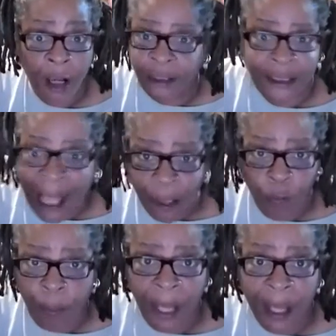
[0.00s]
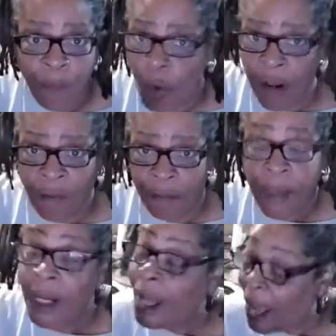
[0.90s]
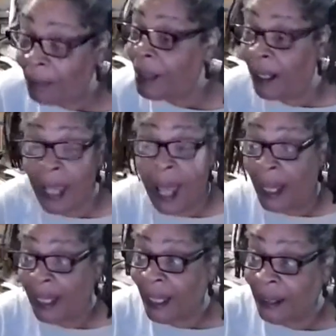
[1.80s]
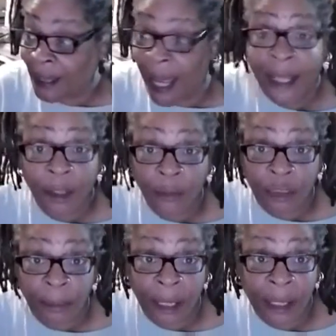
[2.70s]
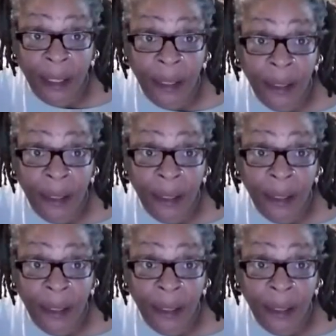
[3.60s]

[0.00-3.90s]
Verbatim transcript: a psychopath. One of them, I'm not. I can't diagnose the man,